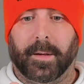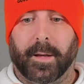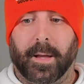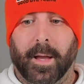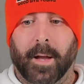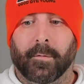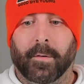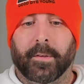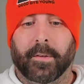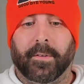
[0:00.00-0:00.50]

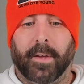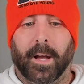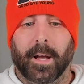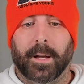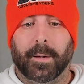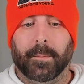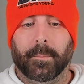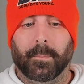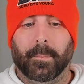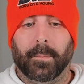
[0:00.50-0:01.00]
Every
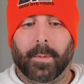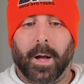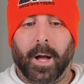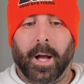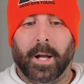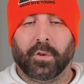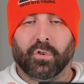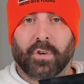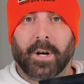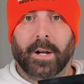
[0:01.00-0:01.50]
time I
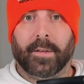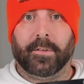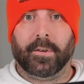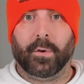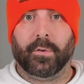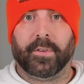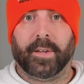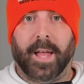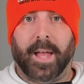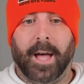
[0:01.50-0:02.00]
tried to
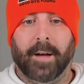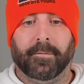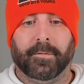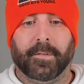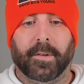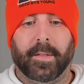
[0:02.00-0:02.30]
use it after